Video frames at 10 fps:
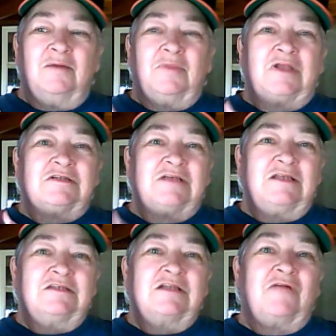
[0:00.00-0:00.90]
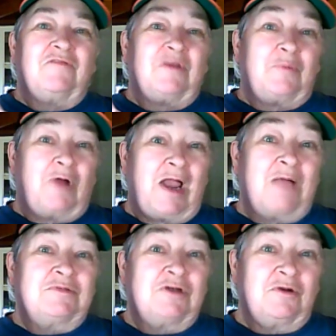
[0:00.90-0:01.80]
Because they discovered that
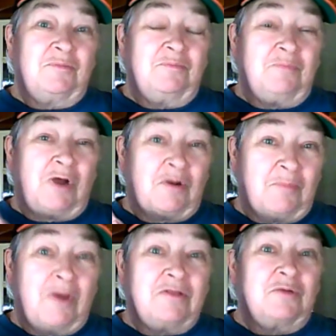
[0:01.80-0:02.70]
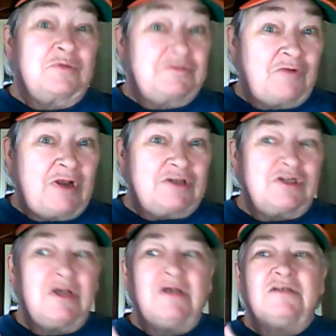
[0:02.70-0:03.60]
perhaps her mother was French.